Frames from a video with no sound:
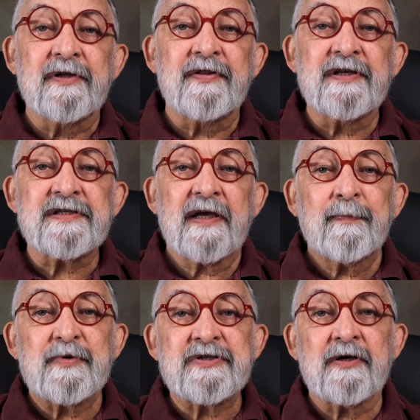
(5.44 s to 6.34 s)
this
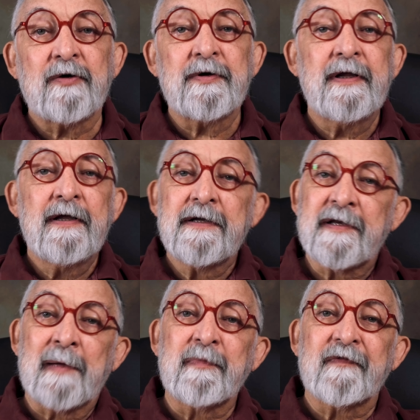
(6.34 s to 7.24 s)
episode
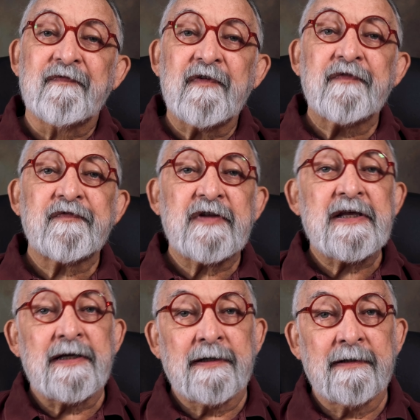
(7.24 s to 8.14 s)
number
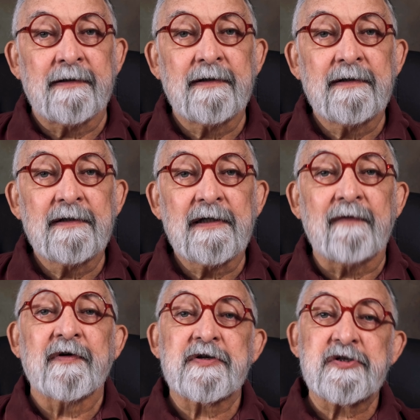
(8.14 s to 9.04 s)
15 of
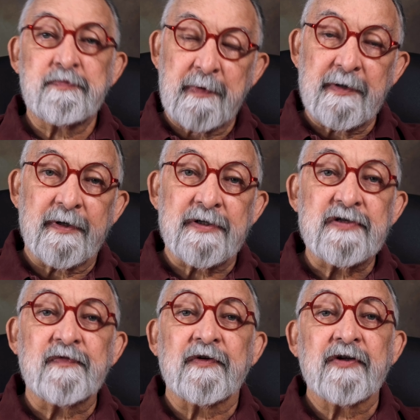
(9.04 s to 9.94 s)

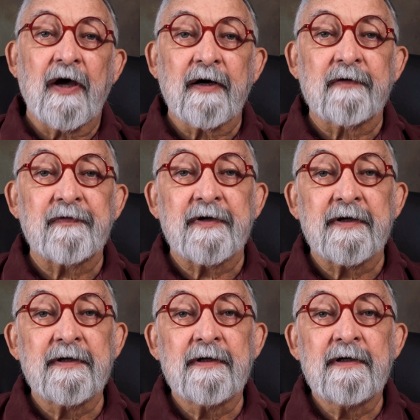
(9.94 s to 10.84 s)
Experienced Photography.
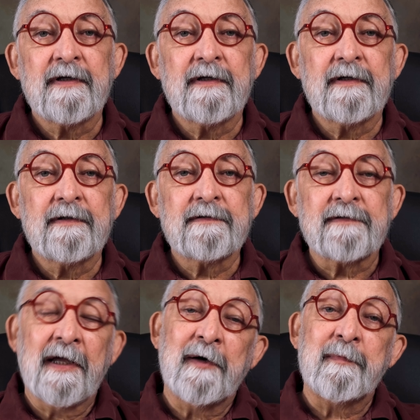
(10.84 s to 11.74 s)

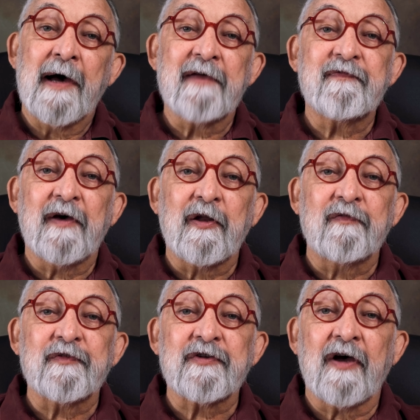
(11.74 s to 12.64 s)
Now, my fellow
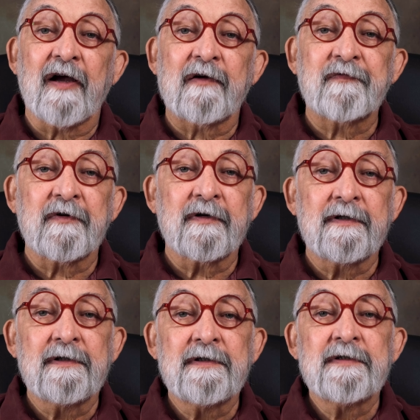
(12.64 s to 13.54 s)
photographer,
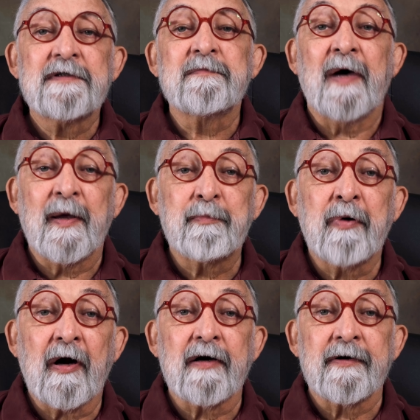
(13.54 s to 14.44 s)
my
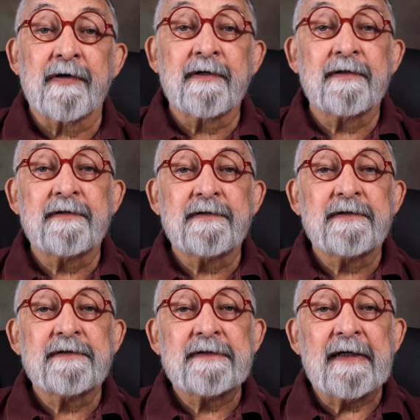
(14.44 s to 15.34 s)
partner,
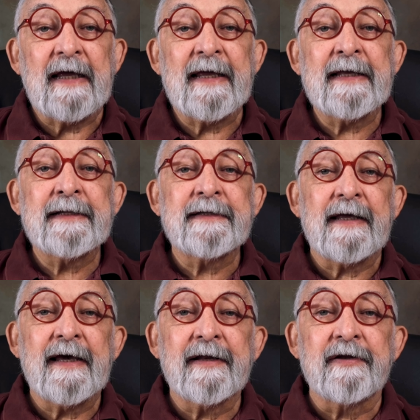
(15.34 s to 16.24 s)
and
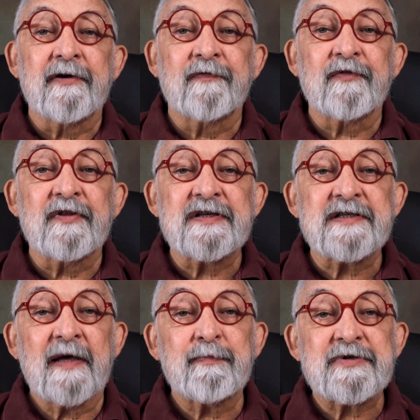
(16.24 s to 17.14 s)
the editor for this
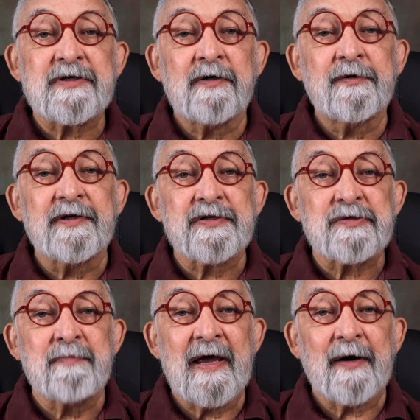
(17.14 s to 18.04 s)
episode is
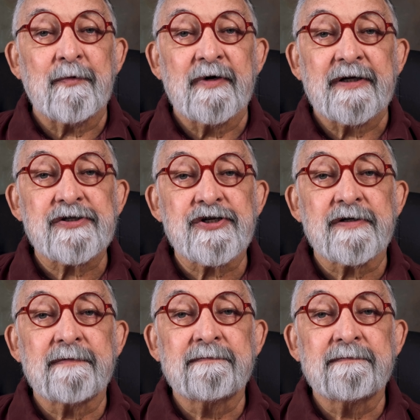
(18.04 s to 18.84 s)
Matt Rich.